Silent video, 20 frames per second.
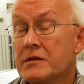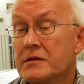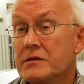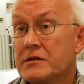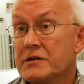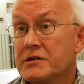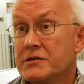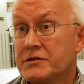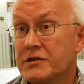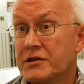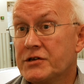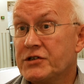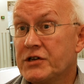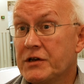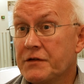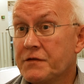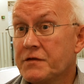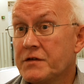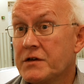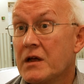This, the
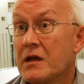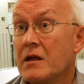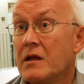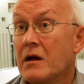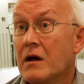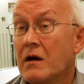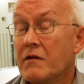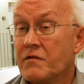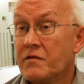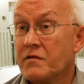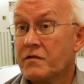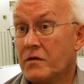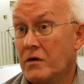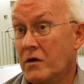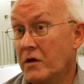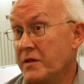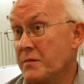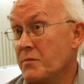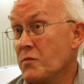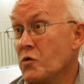shift of
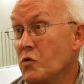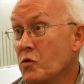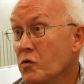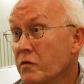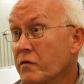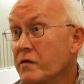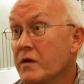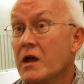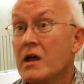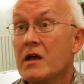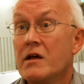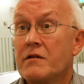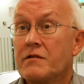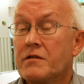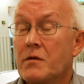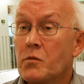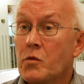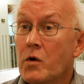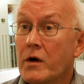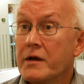the move
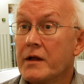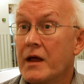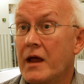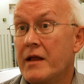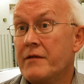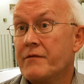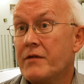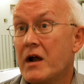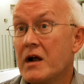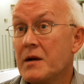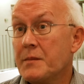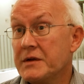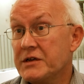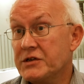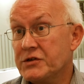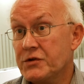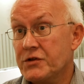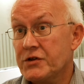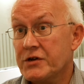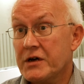from one environment
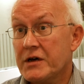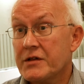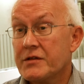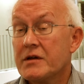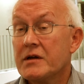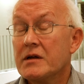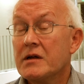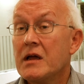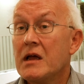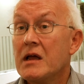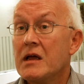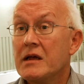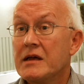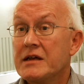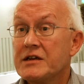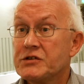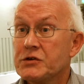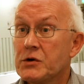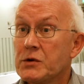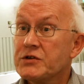to the other
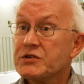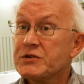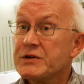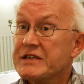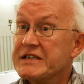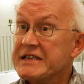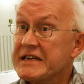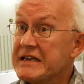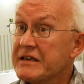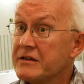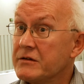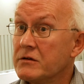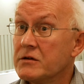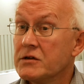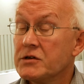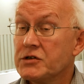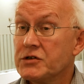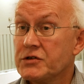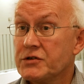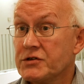is also a
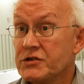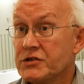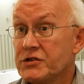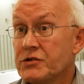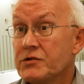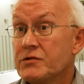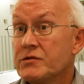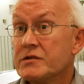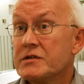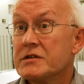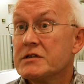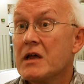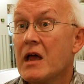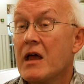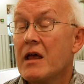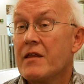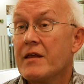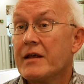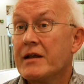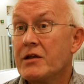signal to the students
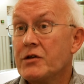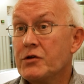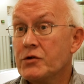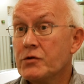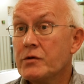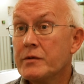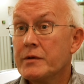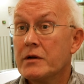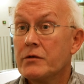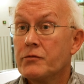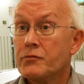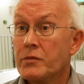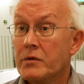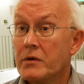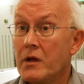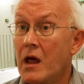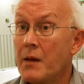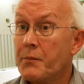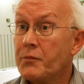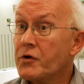that a new
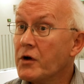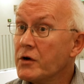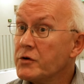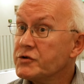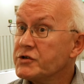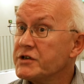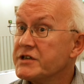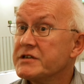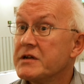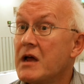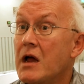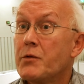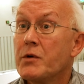approach is now